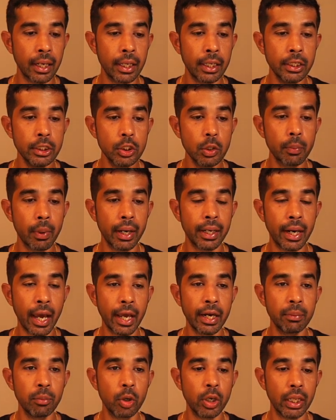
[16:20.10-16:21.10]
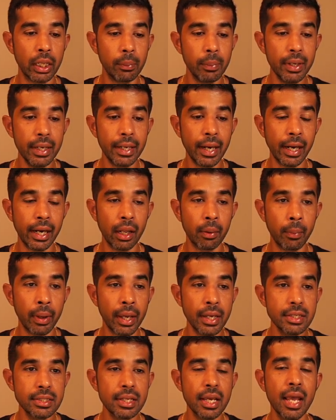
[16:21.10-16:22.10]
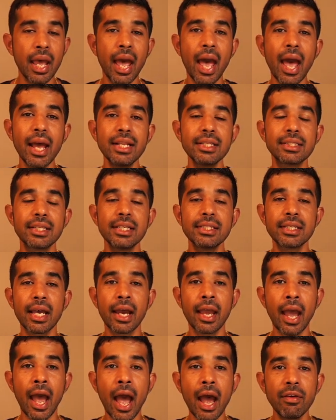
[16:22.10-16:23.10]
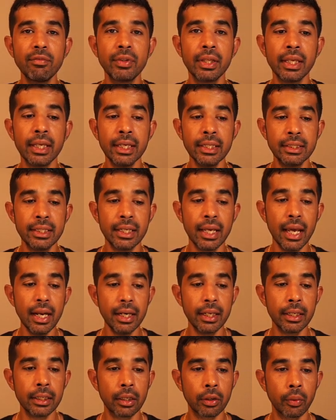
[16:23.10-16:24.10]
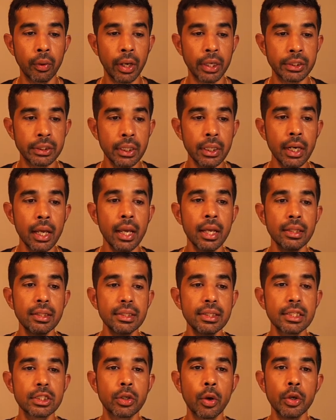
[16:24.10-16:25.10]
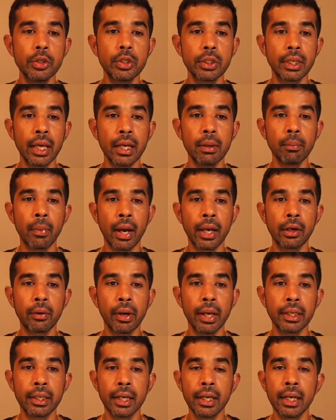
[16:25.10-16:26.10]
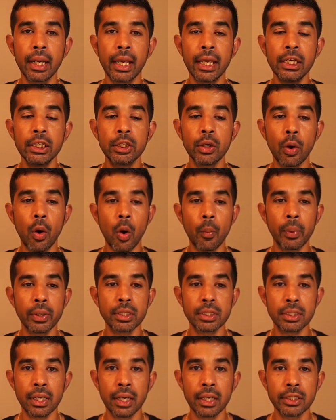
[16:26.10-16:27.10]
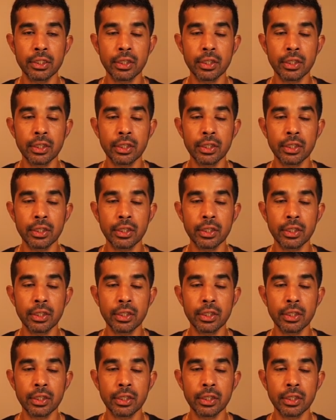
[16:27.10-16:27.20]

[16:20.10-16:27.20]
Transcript: into my DynamoDB database, and since I have the ETL integration, this is going to get migrated into OpenSearch